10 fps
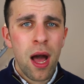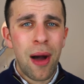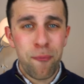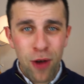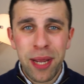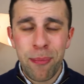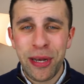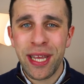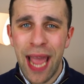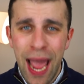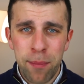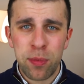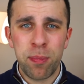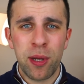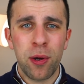I'm recommending
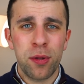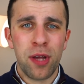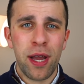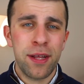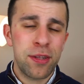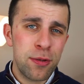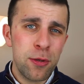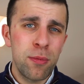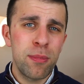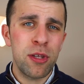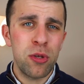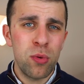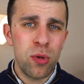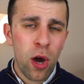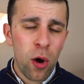apps because I assume that you
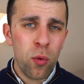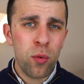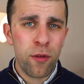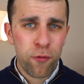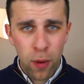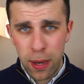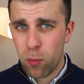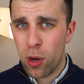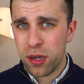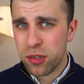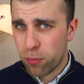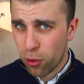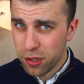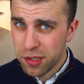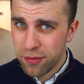know the frameworks of
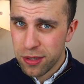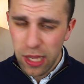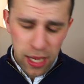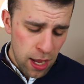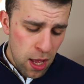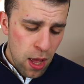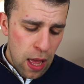productivity,